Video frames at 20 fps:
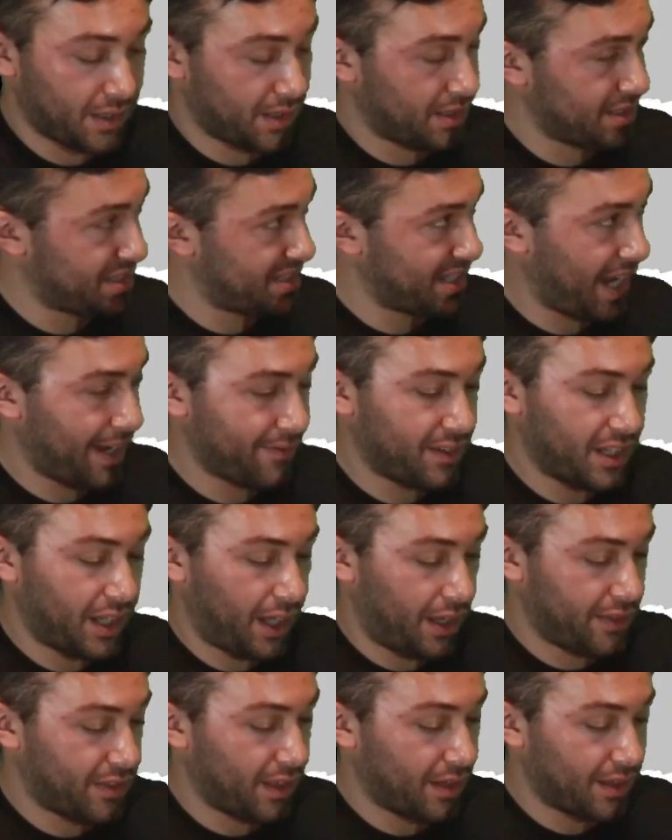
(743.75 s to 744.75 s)

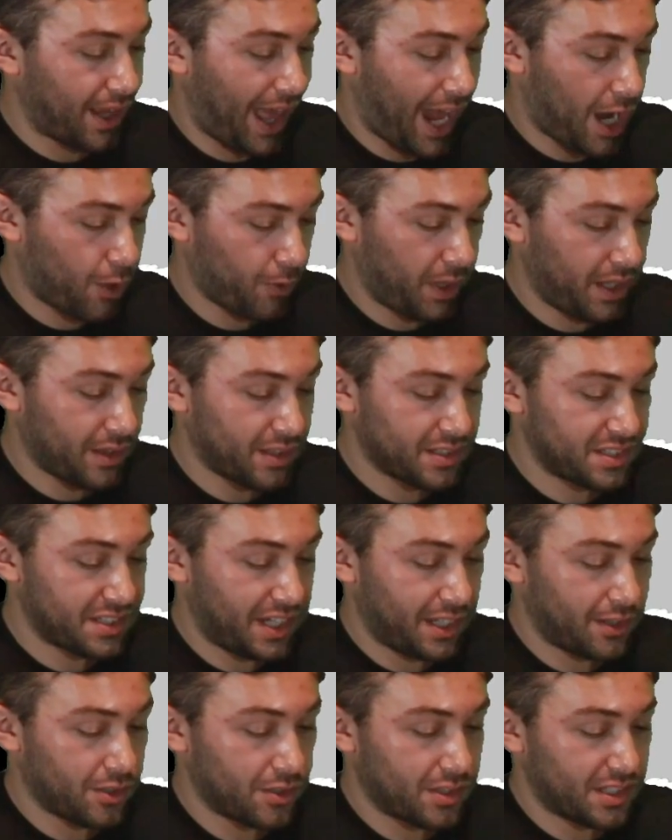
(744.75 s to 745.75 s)
Safety Ethan Lowy, the
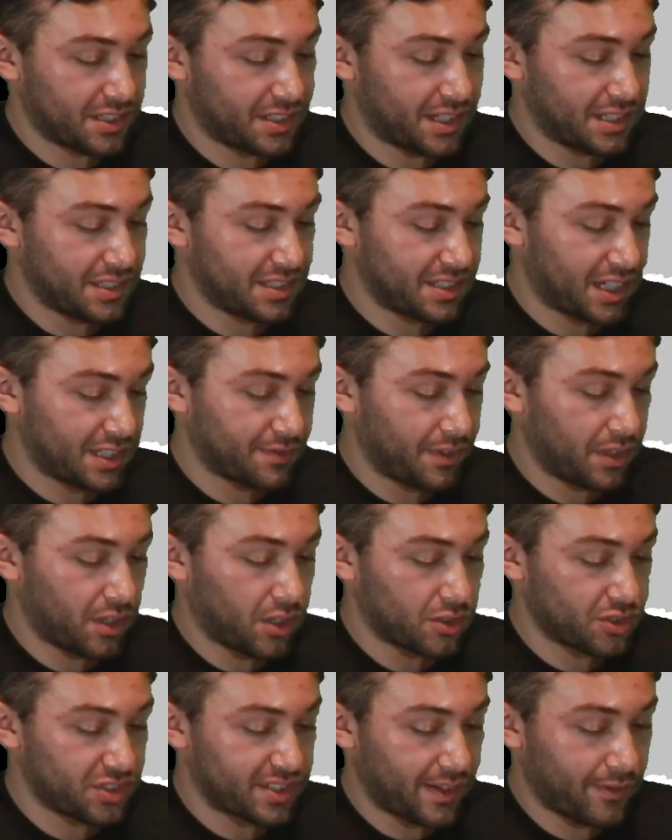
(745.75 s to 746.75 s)
senior. This kid's 6 feet,
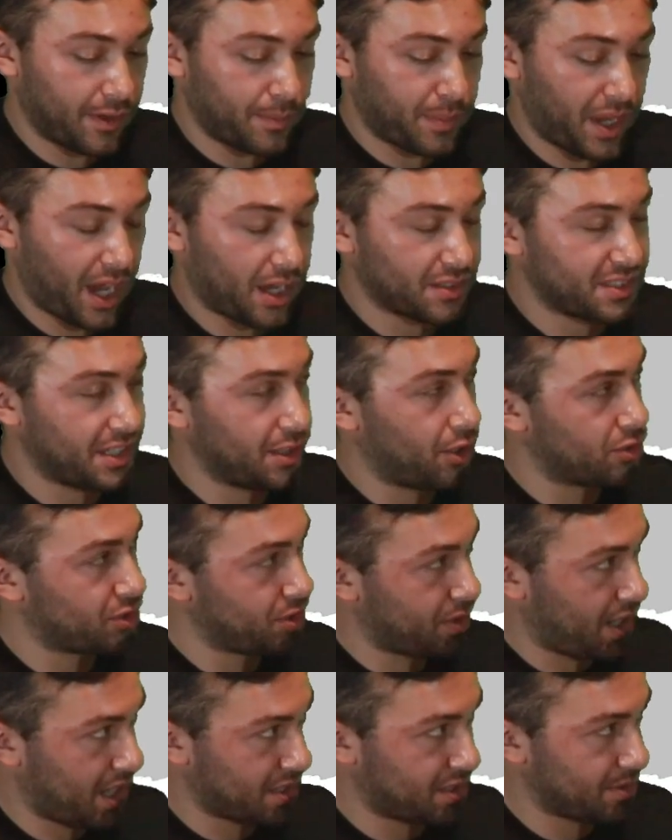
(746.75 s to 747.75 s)
170 pounds. He also
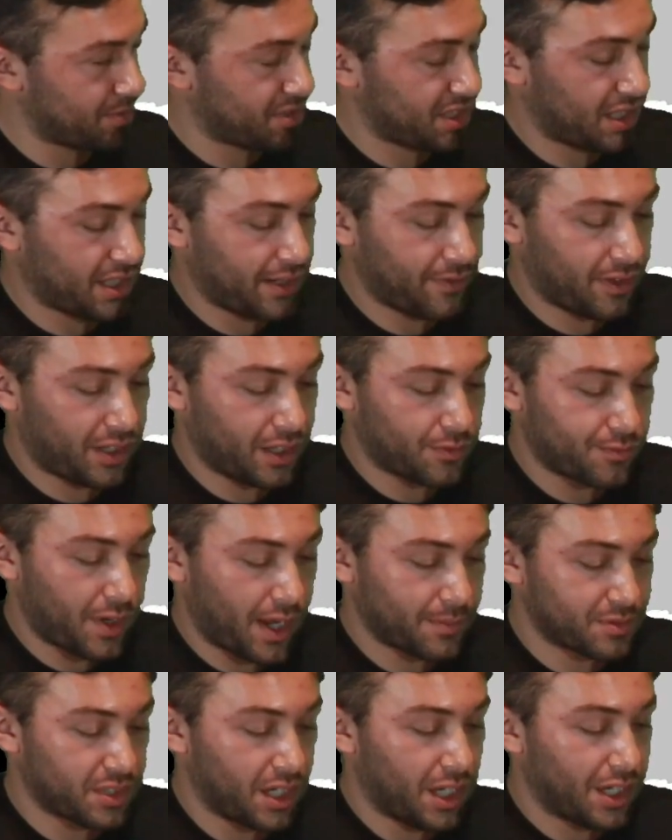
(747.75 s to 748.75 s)
got some significant
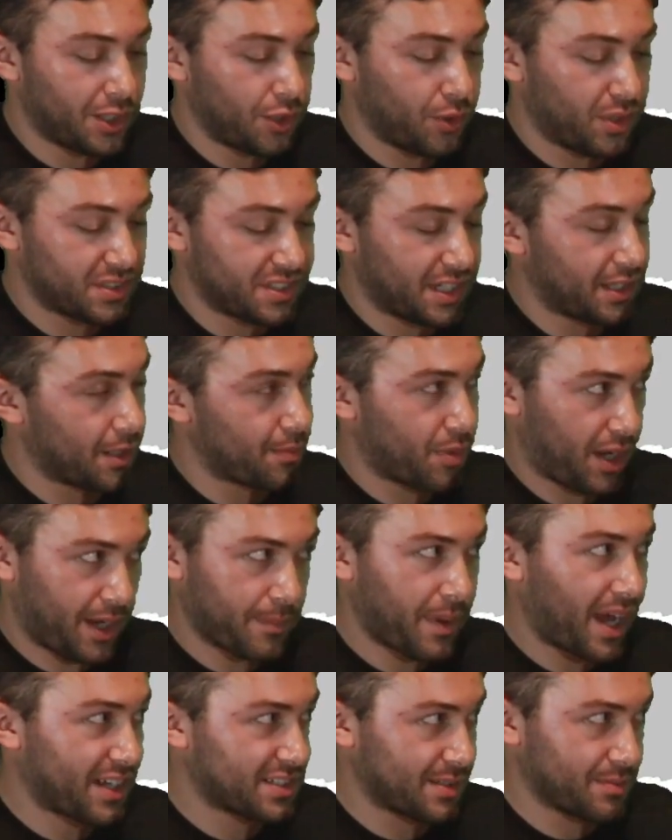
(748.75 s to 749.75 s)
reps. You can see they're bringing
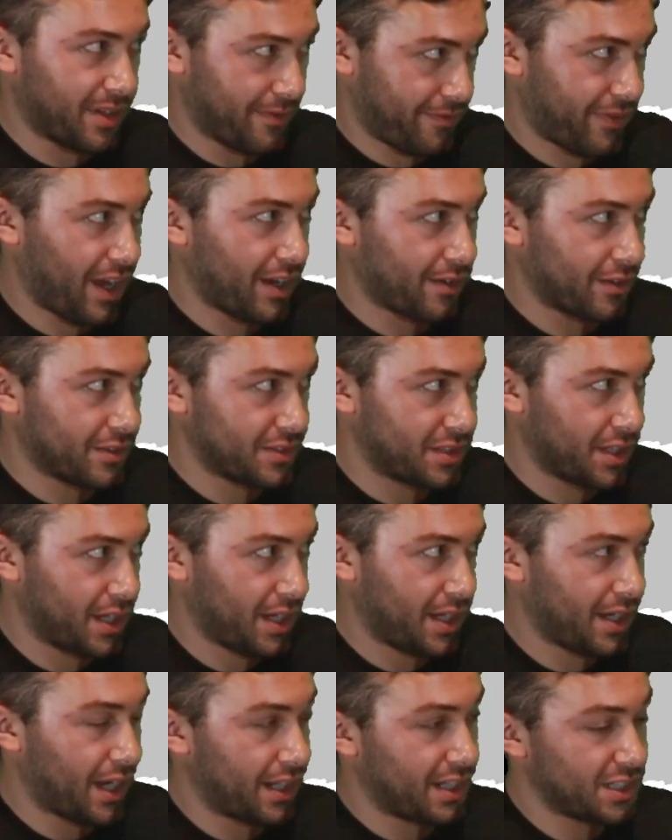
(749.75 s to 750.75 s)
back some defenders.
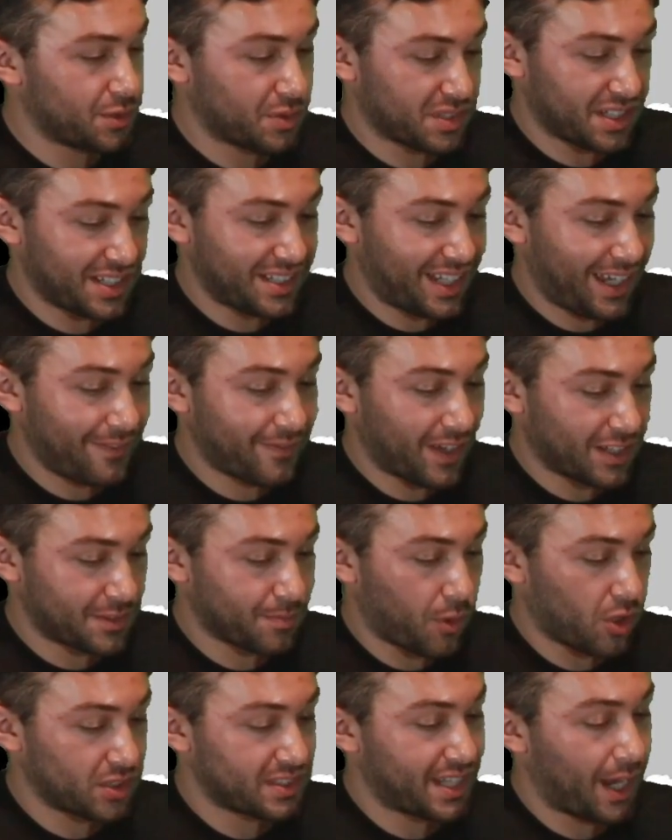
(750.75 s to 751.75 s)
And this was a defense,
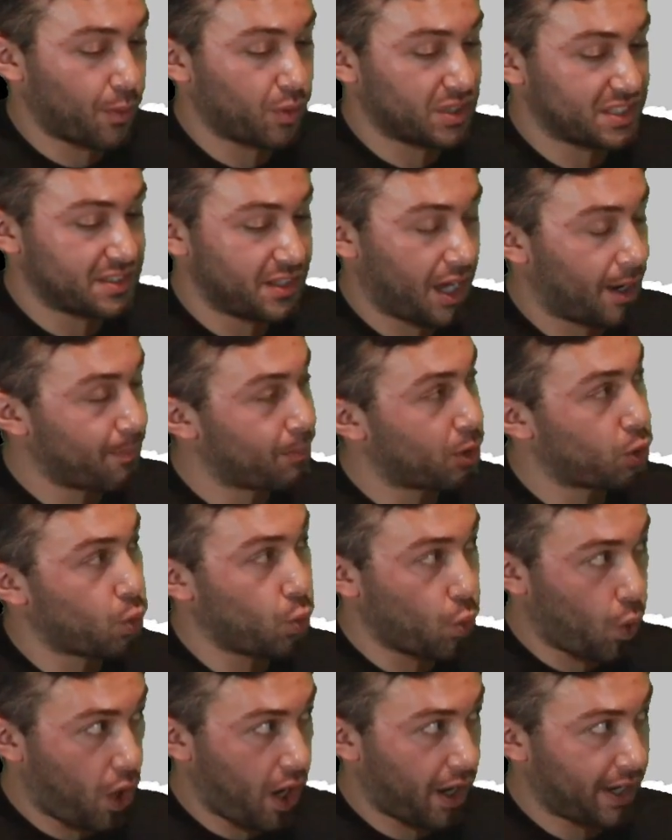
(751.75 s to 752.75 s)
Mars, that was number
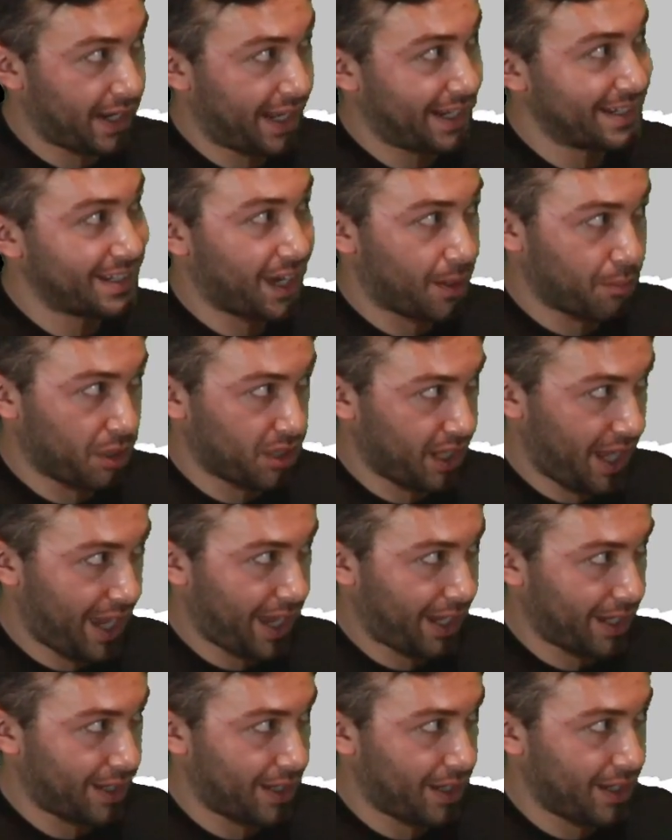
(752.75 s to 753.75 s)
1 in
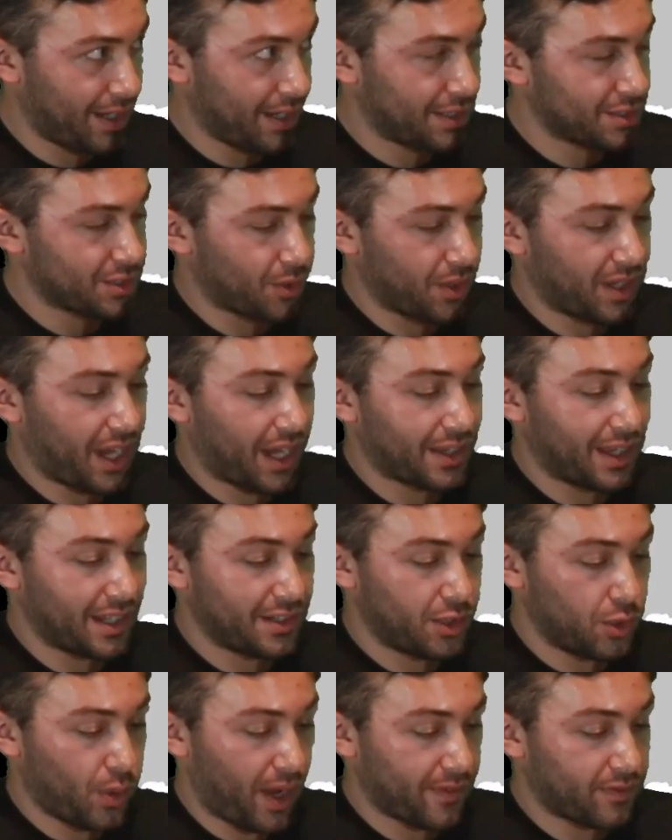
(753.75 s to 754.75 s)
Double-A. So again, they
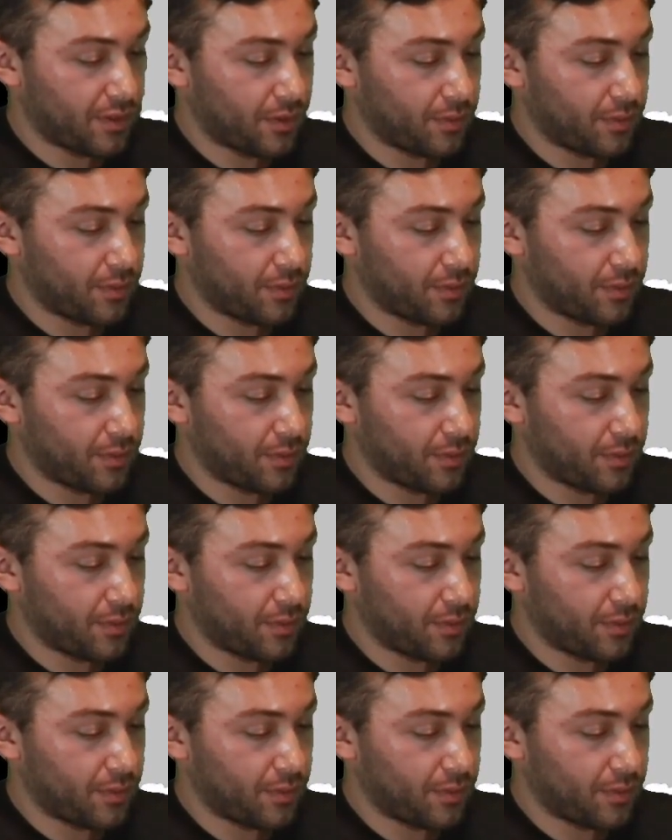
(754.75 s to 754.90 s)
do have to